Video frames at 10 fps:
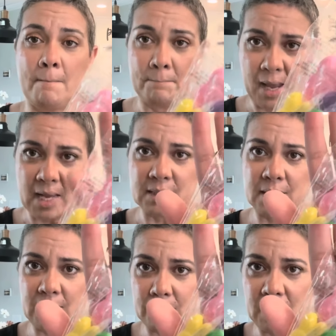
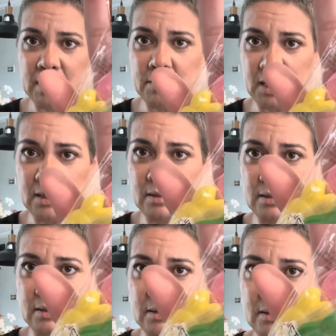Basket, maybe.
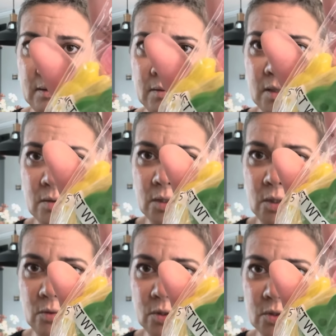Look how
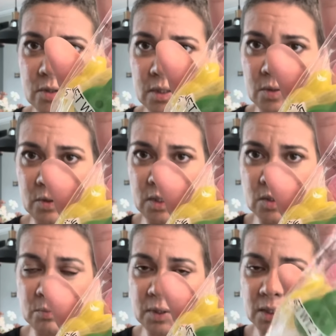cute. They're just little
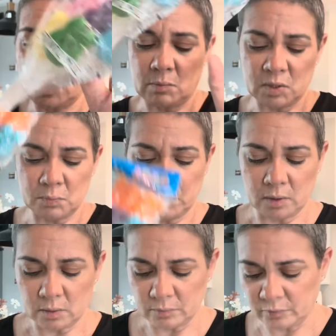Easter bunnies. So I'm going to split
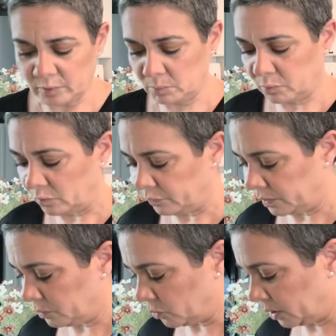them for the, both for the
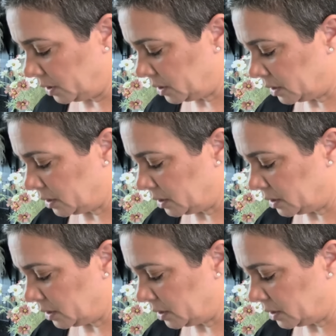boys.